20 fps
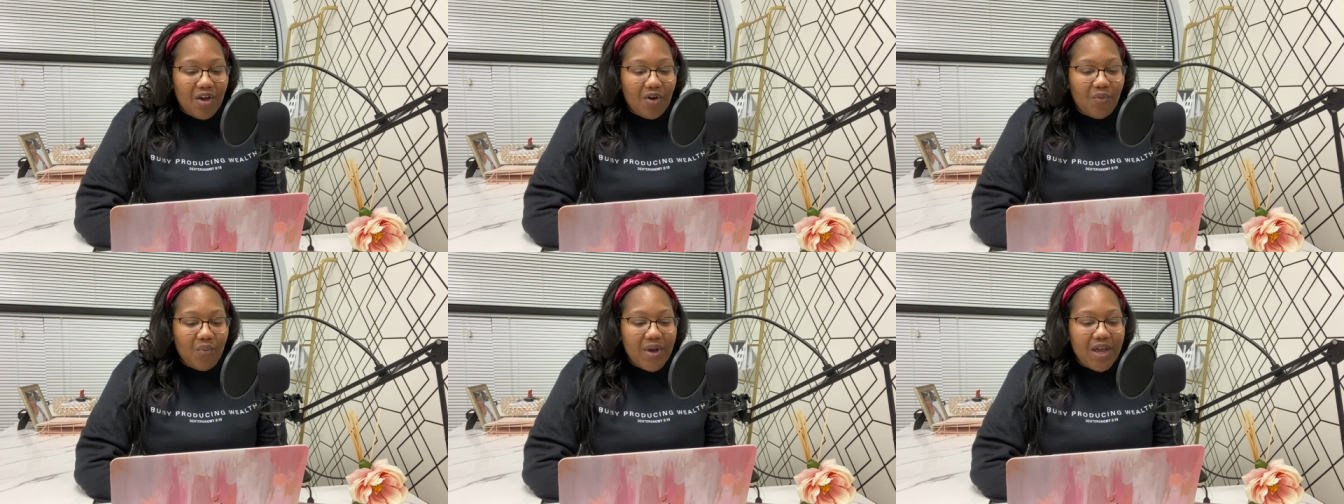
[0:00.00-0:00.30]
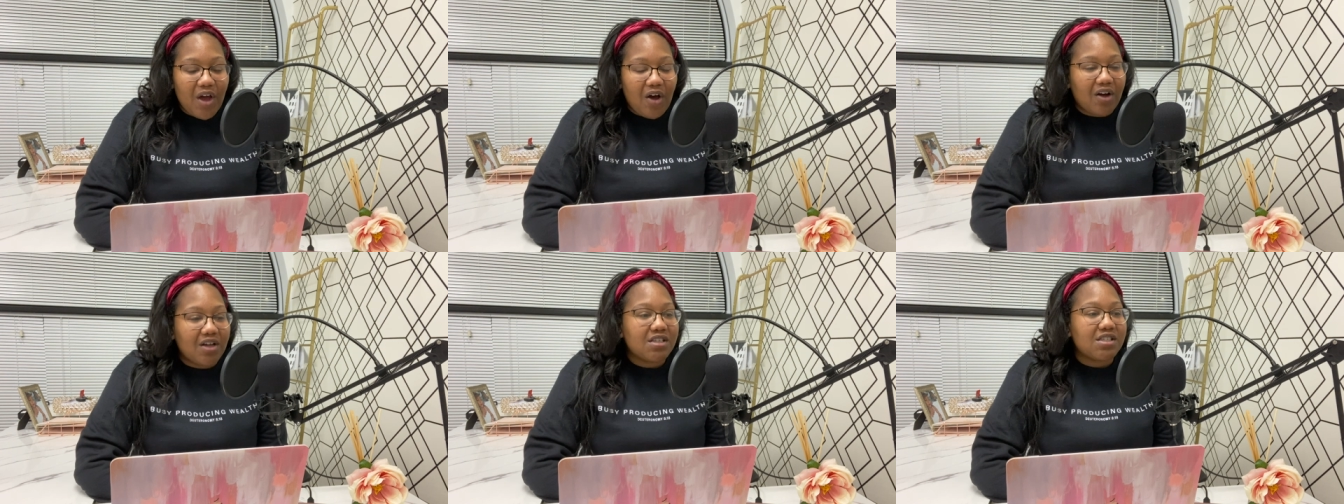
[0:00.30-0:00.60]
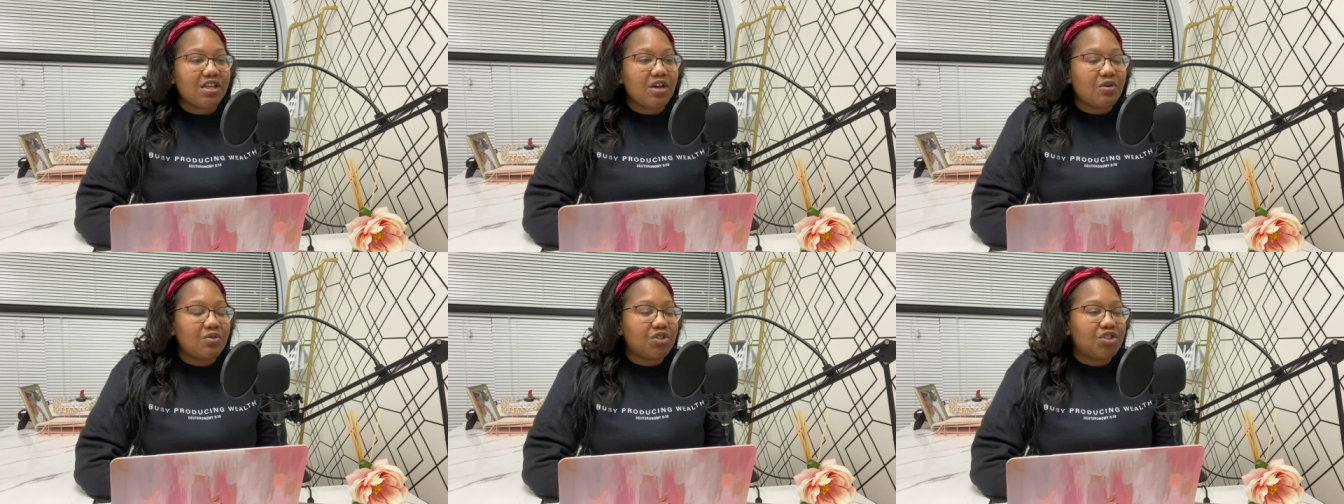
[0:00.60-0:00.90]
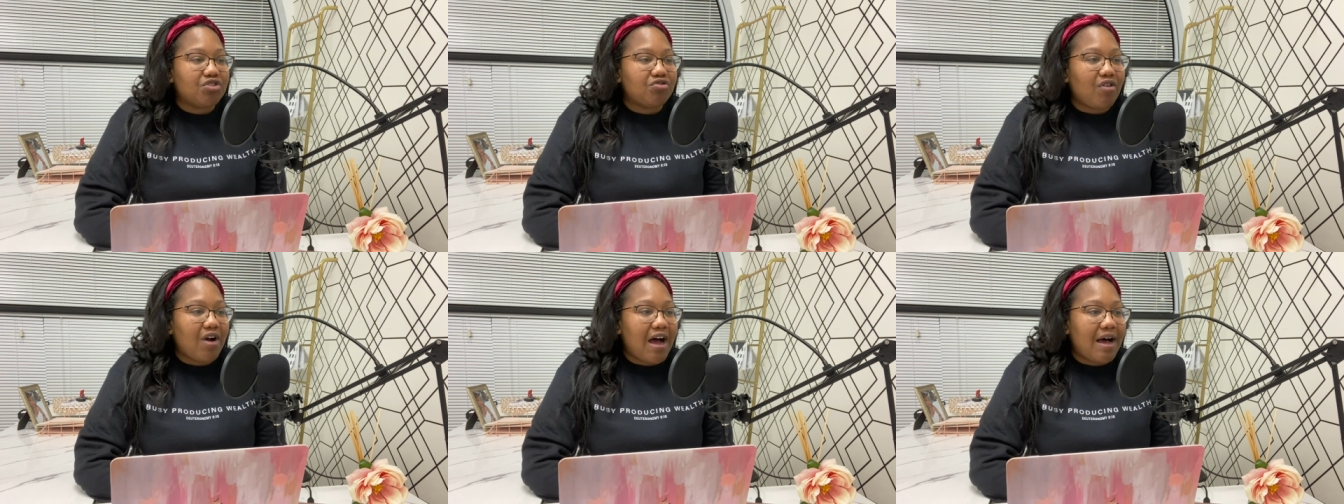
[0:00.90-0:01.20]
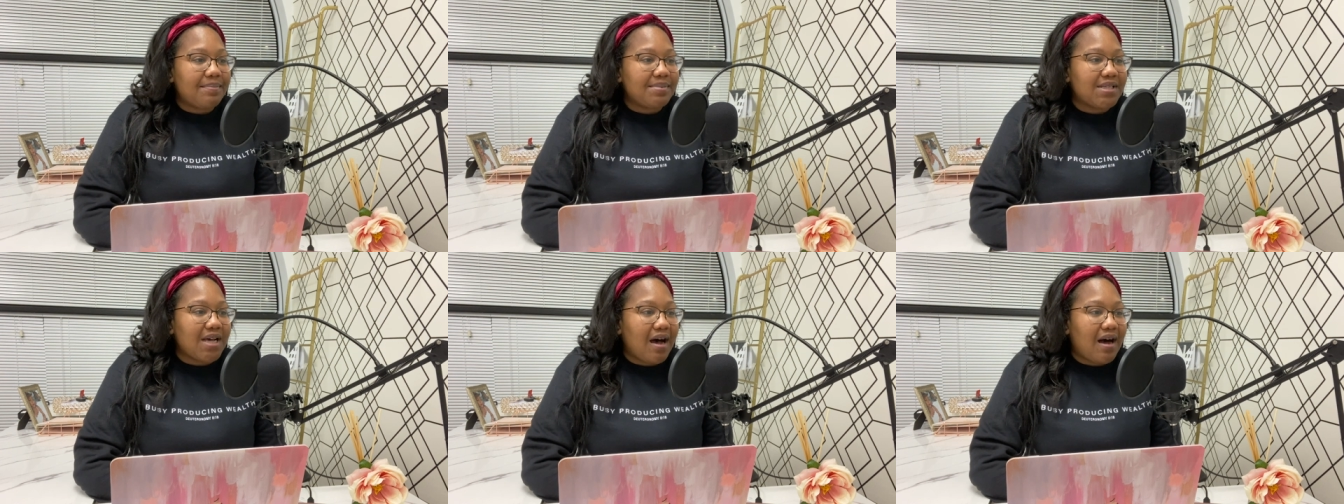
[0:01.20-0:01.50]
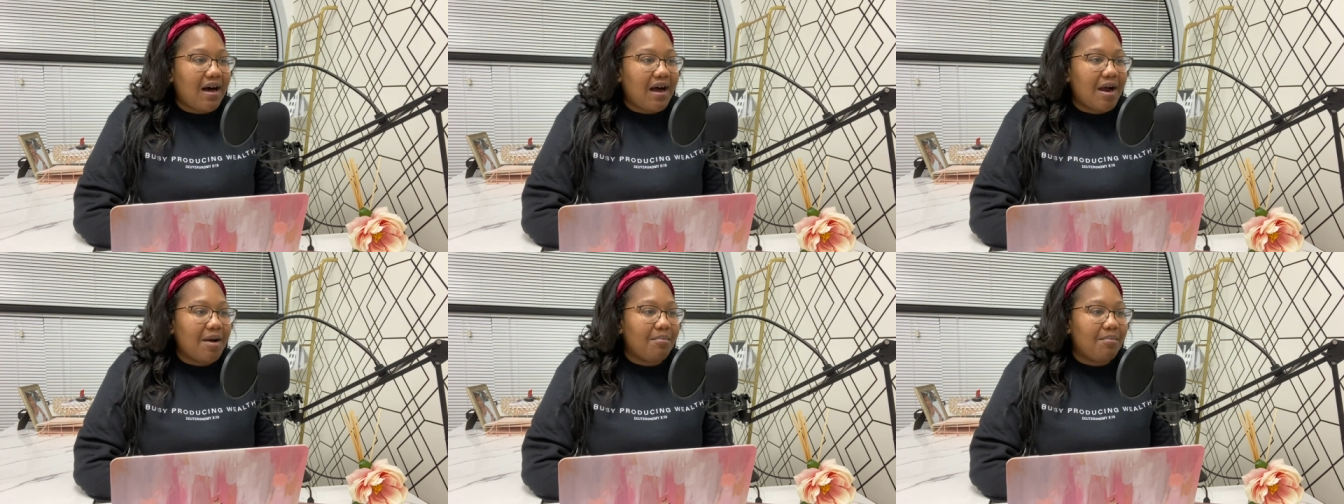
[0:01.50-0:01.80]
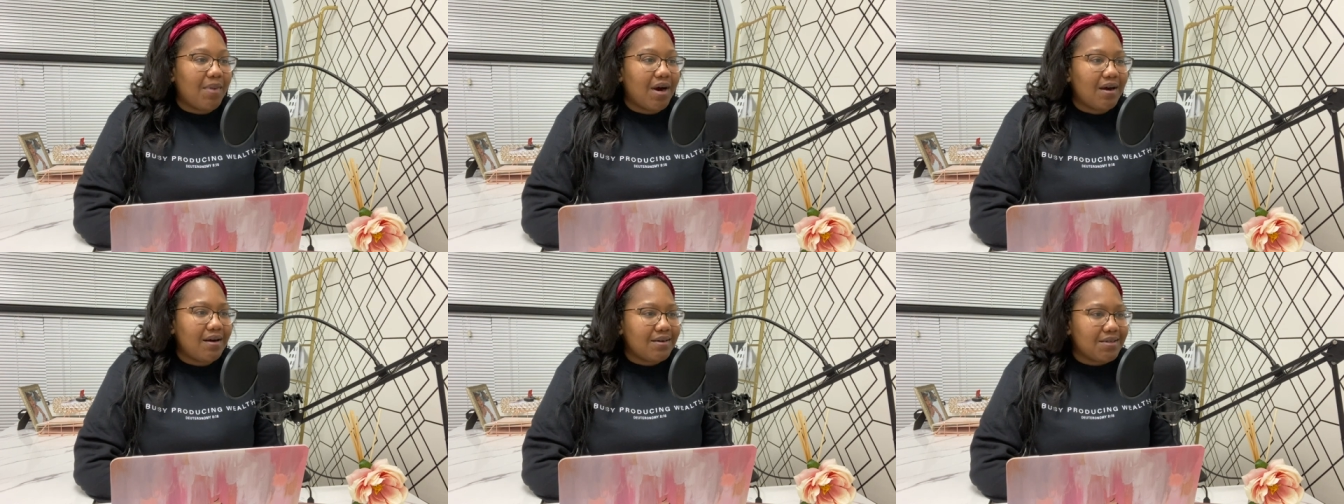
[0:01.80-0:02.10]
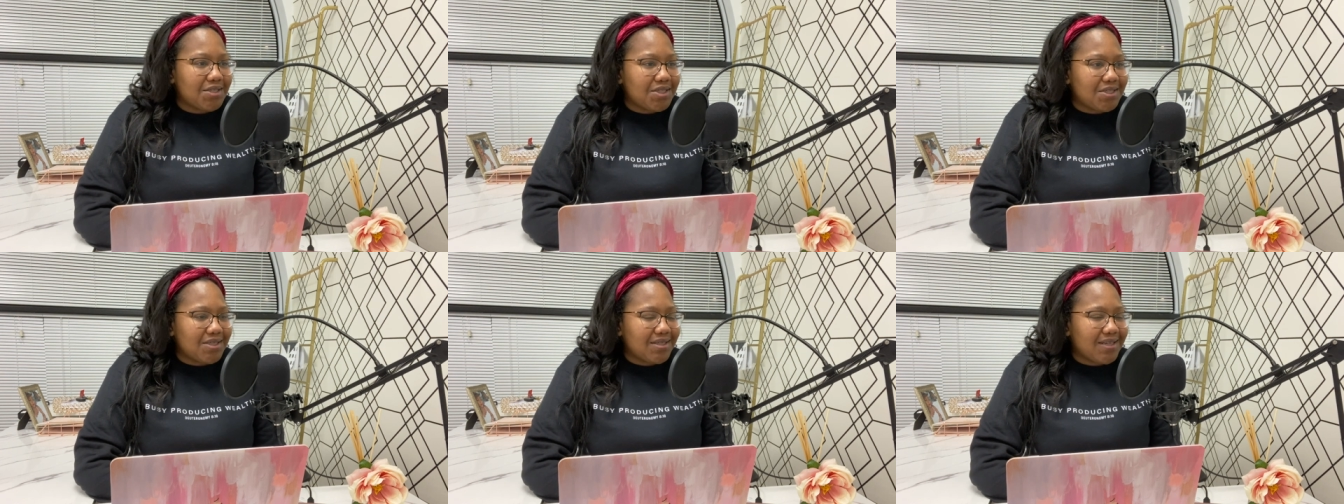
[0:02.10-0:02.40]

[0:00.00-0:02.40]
We also dropped our merch.